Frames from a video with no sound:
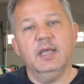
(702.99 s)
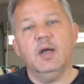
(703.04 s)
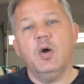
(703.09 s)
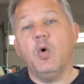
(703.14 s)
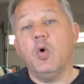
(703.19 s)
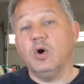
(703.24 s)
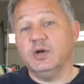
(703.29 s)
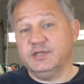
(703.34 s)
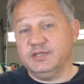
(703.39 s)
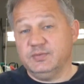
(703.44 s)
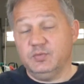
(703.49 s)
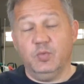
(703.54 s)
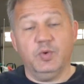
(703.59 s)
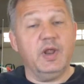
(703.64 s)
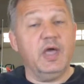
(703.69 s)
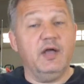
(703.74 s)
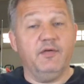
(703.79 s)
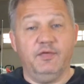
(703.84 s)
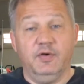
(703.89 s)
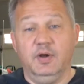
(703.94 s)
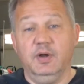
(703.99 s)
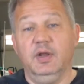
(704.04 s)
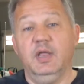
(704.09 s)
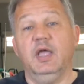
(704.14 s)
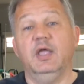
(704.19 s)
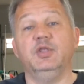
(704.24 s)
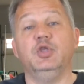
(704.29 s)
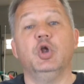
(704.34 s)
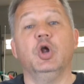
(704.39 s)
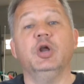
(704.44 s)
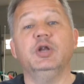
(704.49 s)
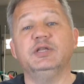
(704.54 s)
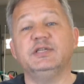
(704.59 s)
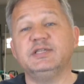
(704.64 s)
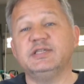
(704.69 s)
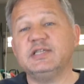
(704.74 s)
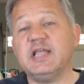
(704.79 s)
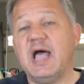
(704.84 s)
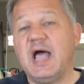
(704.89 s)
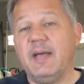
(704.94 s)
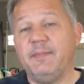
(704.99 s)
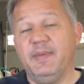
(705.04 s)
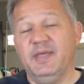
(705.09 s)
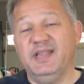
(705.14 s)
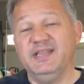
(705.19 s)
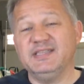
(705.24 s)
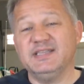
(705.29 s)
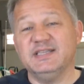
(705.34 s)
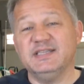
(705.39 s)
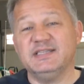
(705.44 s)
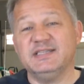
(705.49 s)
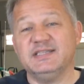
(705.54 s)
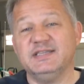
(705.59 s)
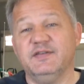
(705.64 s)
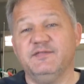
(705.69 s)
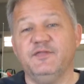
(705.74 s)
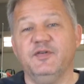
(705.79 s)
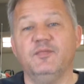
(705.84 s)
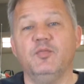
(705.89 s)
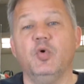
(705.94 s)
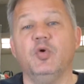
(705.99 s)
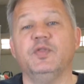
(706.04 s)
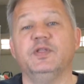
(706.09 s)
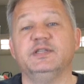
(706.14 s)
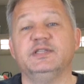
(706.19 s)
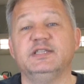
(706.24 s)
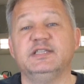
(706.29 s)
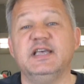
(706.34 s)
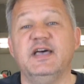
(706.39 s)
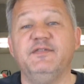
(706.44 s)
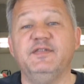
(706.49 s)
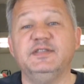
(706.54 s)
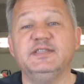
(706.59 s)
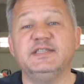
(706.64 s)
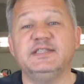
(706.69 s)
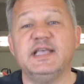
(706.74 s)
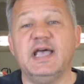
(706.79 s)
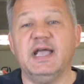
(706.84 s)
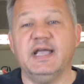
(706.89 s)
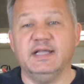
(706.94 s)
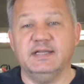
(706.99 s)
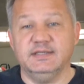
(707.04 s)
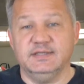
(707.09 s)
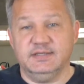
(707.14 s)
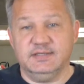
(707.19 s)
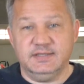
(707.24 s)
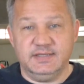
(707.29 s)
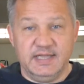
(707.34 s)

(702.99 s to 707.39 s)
or whatever, and you're going to stop and it's going to sit for more than 7 seconds,